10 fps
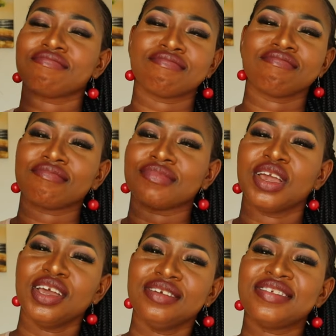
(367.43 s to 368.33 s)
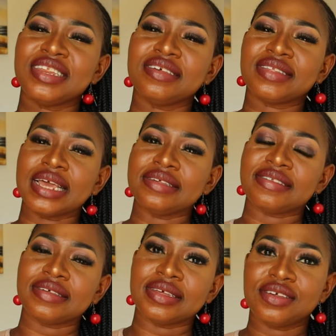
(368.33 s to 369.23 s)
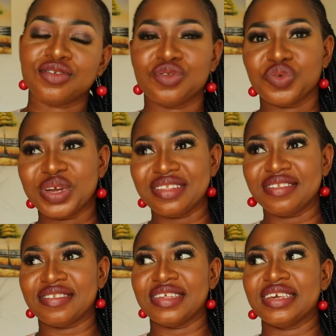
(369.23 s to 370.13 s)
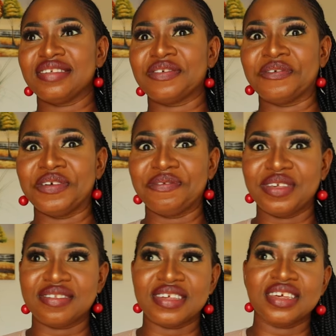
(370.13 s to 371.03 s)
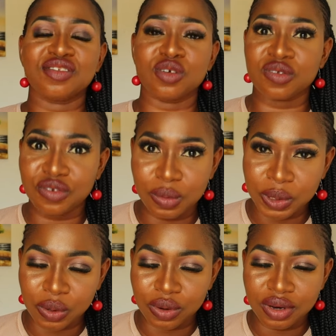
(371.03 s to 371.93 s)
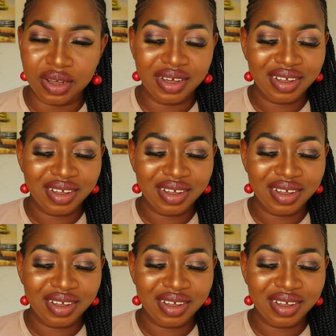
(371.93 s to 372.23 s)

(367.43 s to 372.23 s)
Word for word: Mm -mm. You see these 10 cedis, 20 cedis, 50 cedis subscription,